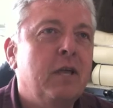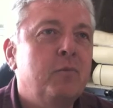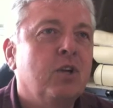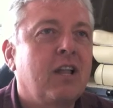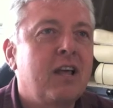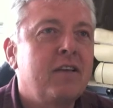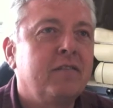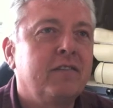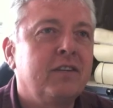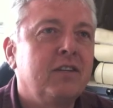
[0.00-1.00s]
keeps you
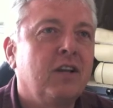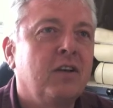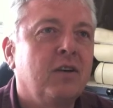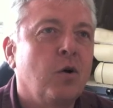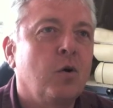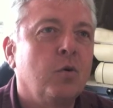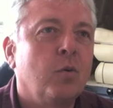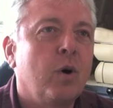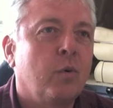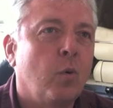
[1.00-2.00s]
alive in cold
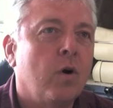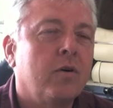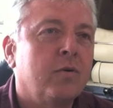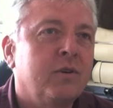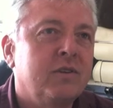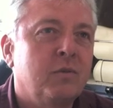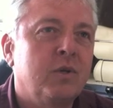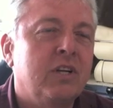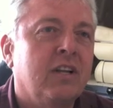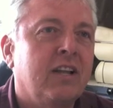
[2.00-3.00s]
water
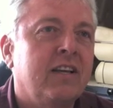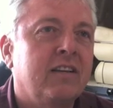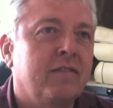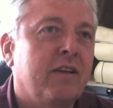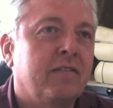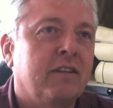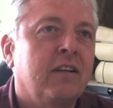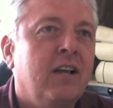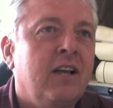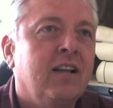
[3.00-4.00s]
when you land. If you have to
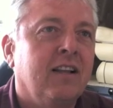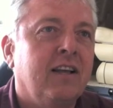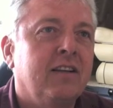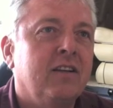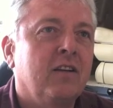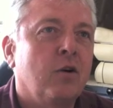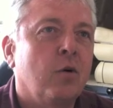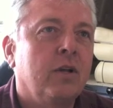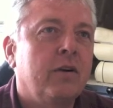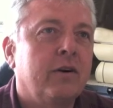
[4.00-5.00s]
land in a
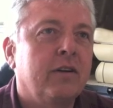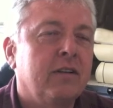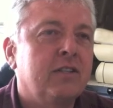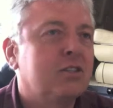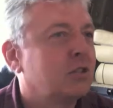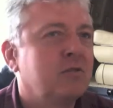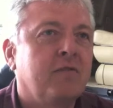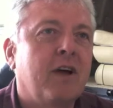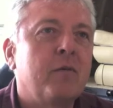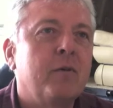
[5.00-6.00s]
cold area, that's
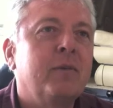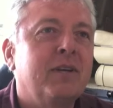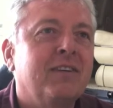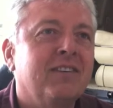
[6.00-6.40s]
fine with me.